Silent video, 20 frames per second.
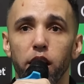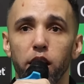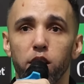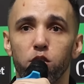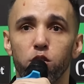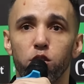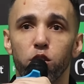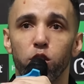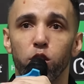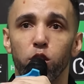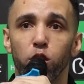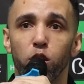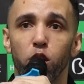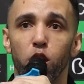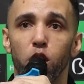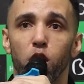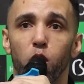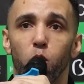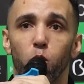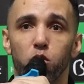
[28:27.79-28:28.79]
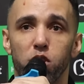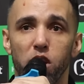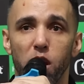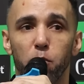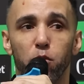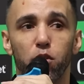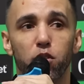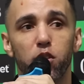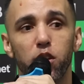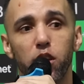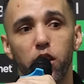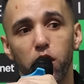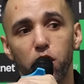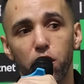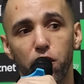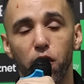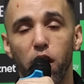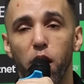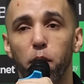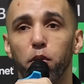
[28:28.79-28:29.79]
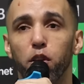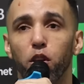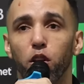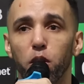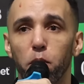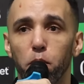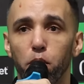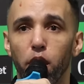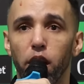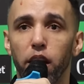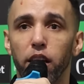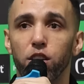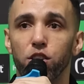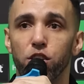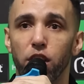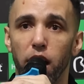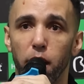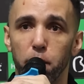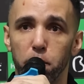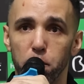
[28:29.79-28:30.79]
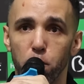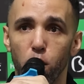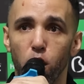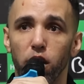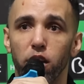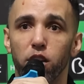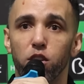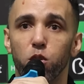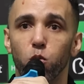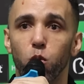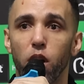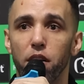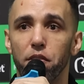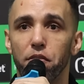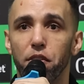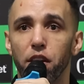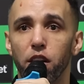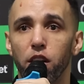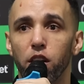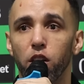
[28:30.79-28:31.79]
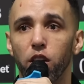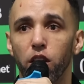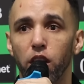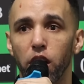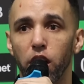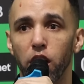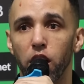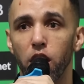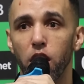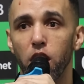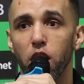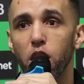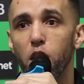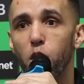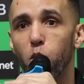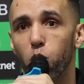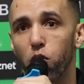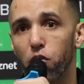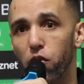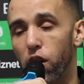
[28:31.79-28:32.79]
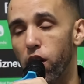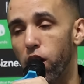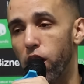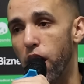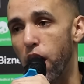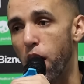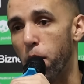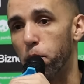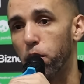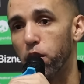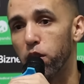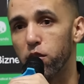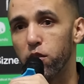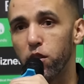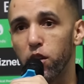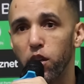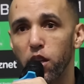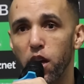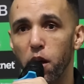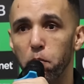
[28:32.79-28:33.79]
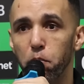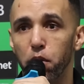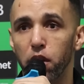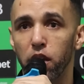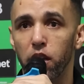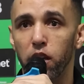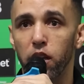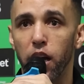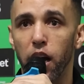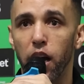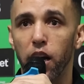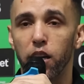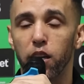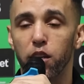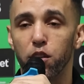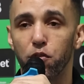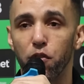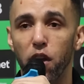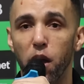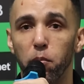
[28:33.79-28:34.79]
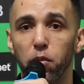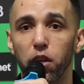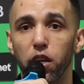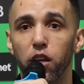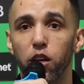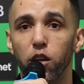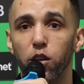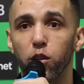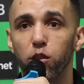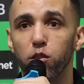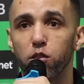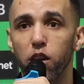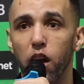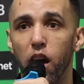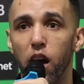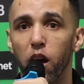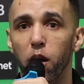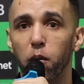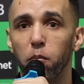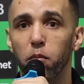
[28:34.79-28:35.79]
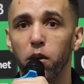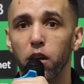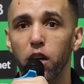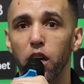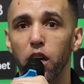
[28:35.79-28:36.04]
Hester was able to see his family on the break. James brought his wife here, and then we're very happy to see that B got his family here this time.